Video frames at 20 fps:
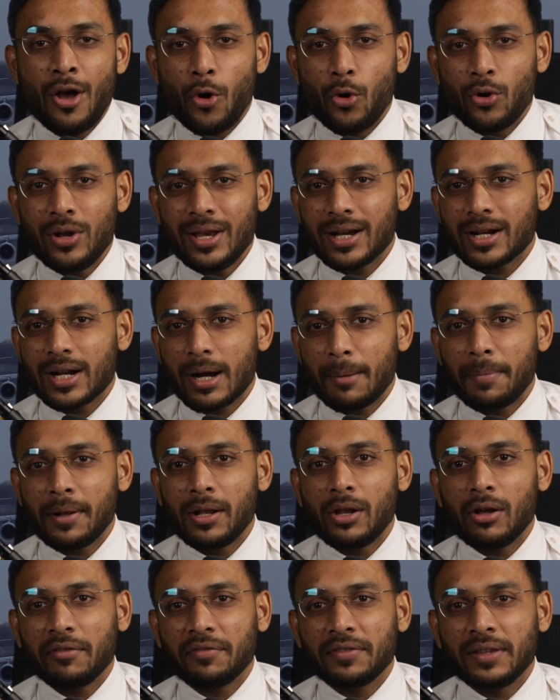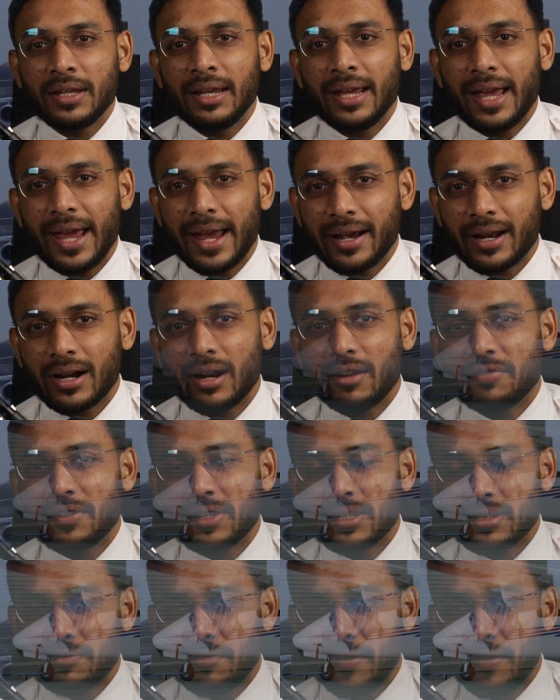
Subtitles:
Only a couple of the aircraft is